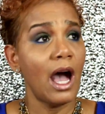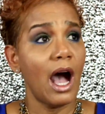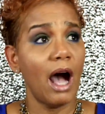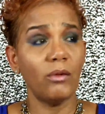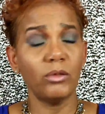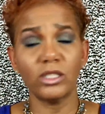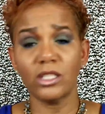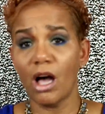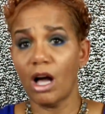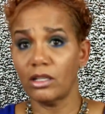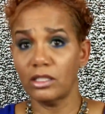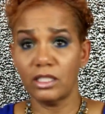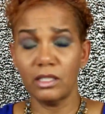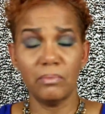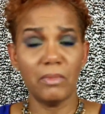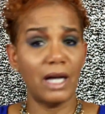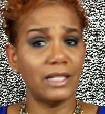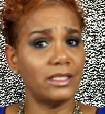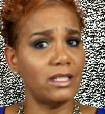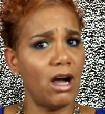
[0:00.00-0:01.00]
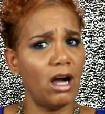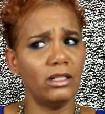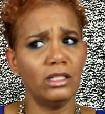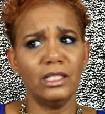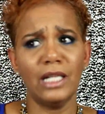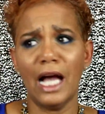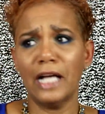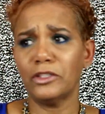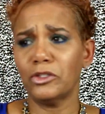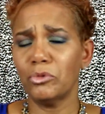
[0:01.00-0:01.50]
I was talking to my
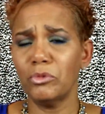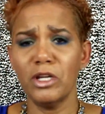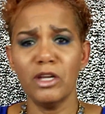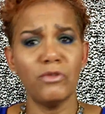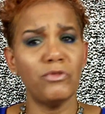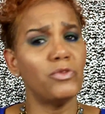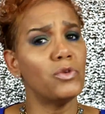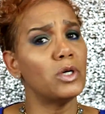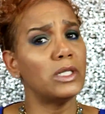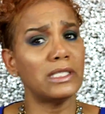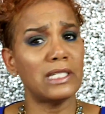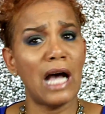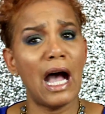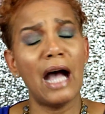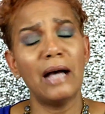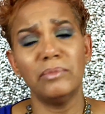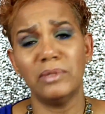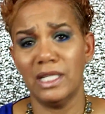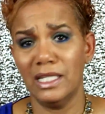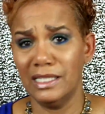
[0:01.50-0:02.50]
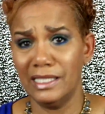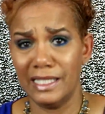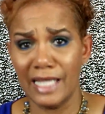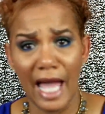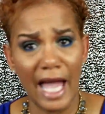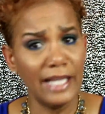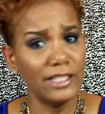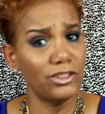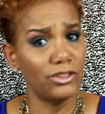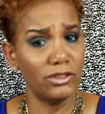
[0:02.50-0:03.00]
daughter like 3 or 4 times a
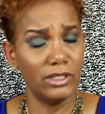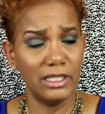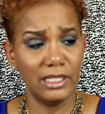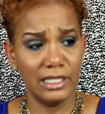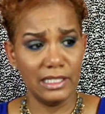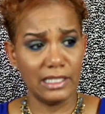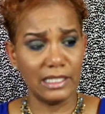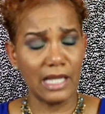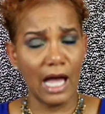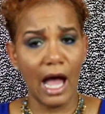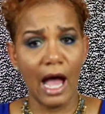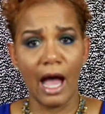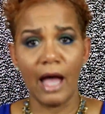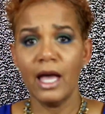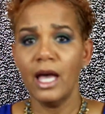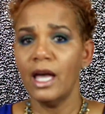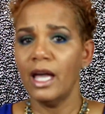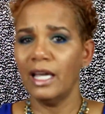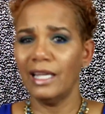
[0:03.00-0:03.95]
day during this time.